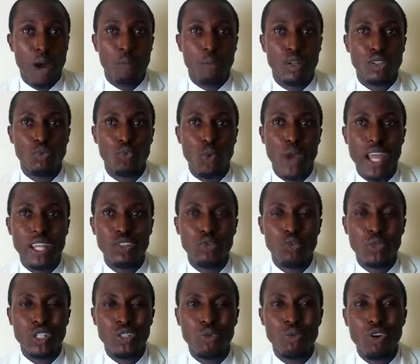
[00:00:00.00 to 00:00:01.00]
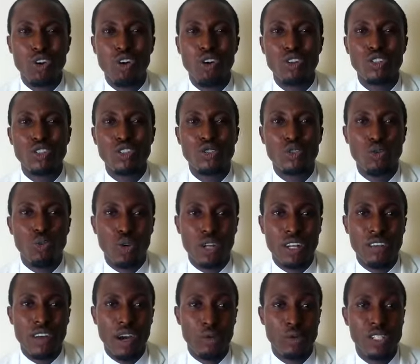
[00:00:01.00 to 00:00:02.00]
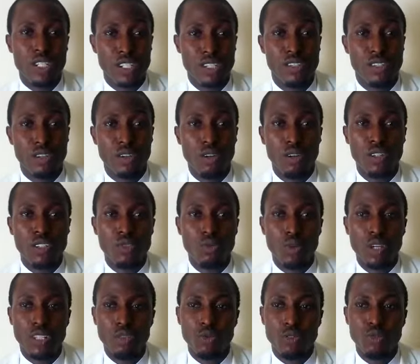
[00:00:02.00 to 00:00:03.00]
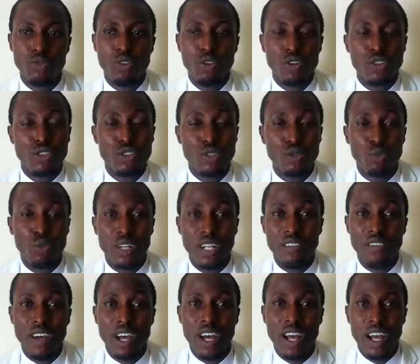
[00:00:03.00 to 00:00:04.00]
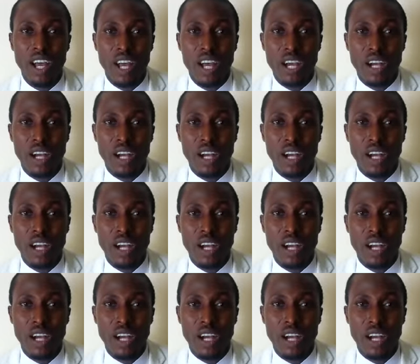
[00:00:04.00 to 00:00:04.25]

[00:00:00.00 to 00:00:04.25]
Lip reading: But when we don't control whatever we discuss, when we don't control whatever